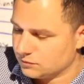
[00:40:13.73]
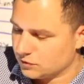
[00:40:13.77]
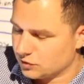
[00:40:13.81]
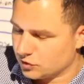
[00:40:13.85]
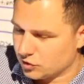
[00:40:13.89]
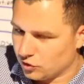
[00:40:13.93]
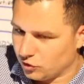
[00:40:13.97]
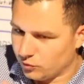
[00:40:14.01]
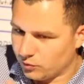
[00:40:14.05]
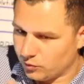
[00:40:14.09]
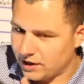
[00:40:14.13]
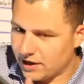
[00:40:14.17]

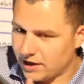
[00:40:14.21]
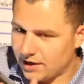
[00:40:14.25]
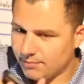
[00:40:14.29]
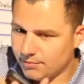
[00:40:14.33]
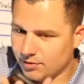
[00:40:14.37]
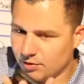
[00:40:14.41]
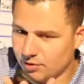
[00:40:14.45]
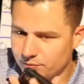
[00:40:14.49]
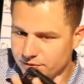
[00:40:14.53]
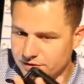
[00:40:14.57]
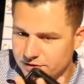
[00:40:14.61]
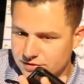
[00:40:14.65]
Cool. Well, how
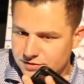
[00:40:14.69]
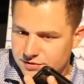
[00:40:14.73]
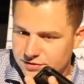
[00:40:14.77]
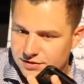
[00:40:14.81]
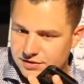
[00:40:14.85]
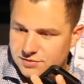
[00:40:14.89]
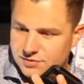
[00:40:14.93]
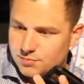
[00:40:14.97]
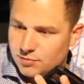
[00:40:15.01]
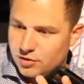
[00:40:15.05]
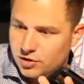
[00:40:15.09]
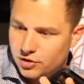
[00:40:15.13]
about we do
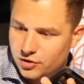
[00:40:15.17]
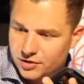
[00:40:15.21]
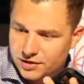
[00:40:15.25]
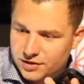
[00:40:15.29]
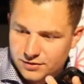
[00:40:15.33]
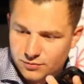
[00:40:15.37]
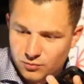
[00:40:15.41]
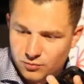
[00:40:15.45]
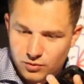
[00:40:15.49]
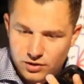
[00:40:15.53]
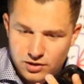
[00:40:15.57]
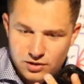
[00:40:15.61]
this,
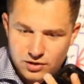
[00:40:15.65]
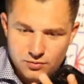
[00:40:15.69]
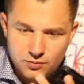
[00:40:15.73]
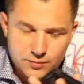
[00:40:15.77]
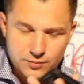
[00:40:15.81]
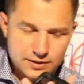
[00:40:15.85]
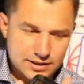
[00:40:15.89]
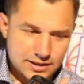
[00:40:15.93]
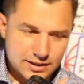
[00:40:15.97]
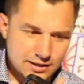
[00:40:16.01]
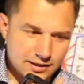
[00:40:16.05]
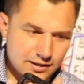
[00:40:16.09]
Marguerite? Why don't we
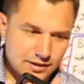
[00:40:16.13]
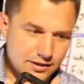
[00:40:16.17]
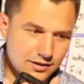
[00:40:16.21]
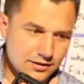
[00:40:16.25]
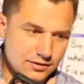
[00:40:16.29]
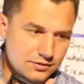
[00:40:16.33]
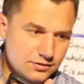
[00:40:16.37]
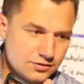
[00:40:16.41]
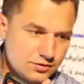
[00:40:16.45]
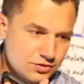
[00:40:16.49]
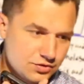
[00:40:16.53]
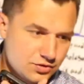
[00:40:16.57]

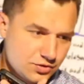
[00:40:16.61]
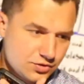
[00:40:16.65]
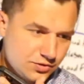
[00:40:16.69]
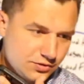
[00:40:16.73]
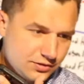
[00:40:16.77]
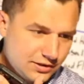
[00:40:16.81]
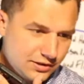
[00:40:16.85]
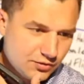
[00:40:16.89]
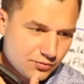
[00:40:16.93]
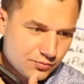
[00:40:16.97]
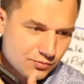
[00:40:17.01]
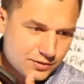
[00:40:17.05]
do a
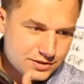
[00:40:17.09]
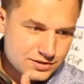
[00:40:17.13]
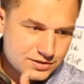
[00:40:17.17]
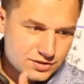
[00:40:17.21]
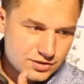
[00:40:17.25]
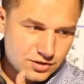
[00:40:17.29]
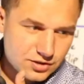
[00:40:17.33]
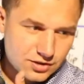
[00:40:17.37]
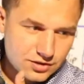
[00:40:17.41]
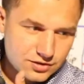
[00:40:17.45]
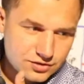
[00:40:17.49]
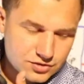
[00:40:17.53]
little
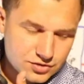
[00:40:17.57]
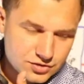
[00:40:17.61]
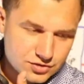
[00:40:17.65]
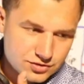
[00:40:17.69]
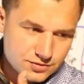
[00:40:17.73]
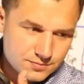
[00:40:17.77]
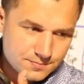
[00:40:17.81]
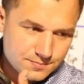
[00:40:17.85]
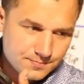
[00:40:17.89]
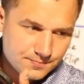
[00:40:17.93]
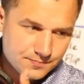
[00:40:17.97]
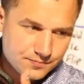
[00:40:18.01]
research?
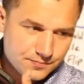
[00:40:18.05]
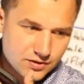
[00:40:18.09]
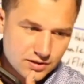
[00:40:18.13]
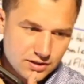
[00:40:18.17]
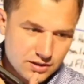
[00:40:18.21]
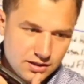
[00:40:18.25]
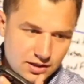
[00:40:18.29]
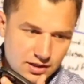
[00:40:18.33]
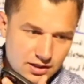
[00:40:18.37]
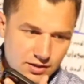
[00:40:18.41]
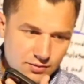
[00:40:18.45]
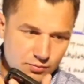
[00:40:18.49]

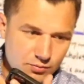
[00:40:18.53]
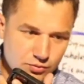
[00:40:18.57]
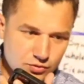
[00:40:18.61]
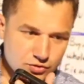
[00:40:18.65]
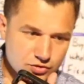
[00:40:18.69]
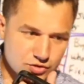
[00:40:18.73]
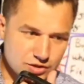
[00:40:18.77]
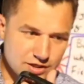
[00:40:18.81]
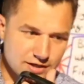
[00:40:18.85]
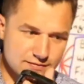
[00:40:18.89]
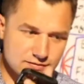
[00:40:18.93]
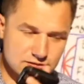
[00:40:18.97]
We'll
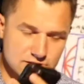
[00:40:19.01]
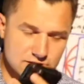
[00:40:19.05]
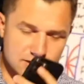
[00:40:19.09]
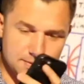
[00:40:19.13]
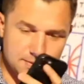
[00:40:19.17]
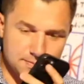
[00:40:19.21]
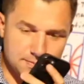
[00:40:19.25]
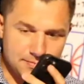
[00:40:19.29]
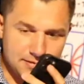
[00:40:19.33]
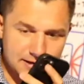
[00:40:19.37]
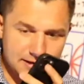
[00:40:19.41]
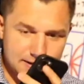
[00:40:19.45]
draft
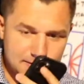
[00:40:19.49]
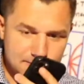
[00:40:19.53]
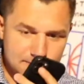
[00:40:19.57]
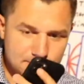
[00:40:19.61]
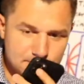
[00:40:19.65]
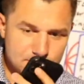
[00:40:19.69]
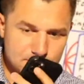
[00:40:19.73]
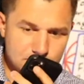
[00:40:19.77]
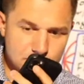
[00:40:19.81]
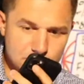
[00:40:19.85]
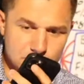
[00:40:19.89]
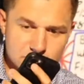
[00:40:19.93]
something
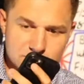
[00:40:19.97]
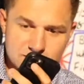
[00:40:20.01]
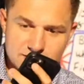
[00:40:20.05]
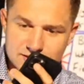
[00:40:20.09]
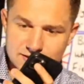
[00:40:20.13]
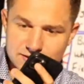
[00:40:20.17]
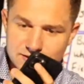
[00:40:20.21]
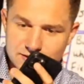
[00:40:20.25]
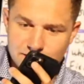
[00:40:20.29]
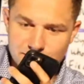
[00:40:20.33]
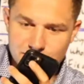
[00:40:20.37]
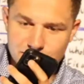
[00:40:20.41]
up. We'll send
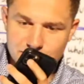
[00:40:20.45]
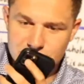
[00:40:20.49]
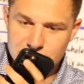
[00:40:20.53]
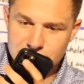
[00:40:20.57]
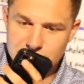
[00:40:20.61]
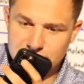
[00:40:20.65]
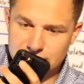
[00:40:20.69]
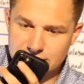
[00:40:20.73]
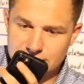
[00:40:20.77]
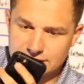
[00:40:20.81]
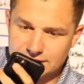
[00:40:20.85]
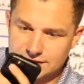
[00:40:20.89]
it over to you,
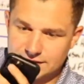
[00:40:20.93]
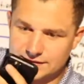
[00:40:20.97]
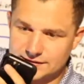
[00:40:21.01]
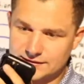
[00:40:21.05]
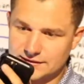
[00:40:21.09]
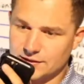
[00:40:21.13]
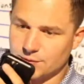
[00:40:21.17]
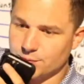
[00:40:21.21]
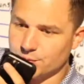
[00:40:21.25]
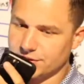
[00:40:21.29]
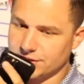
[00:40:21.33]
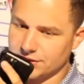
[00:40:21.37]
and then
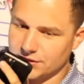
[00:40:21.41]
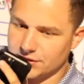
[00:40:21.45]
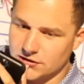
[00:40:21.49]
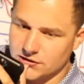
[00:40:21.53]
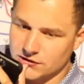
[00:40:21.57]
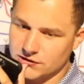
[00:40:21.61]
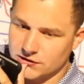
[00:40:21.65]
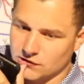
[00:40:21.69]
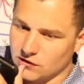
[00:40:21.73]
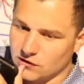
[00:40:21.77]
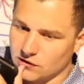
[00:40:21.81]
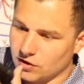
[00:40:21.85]
can we get on a
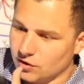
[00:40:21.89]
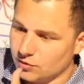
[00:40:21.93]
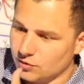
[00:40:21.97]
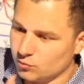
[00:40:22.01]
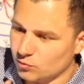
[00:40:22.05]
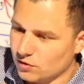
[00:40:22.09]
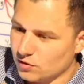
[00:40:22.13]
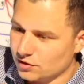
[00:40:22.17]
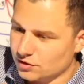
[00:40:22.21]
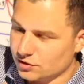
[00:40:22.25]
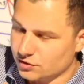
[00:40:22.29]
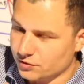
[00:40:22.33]
call and
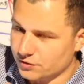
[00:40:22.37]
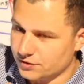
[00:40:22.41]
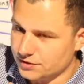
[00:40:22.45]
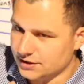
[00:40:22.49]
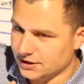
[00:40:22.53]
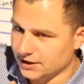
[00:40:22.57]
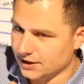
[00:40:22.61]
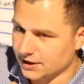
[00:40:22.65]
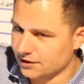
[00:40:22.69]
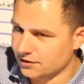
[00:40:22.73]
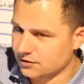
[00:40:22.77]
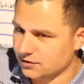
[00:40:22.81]
walk through it
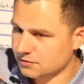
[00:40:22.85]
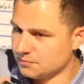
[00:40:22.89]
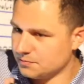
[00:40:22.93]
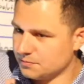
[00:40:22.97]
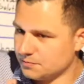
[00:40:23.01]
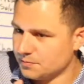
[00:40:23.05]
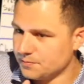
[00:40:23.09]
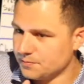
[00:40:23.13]
together?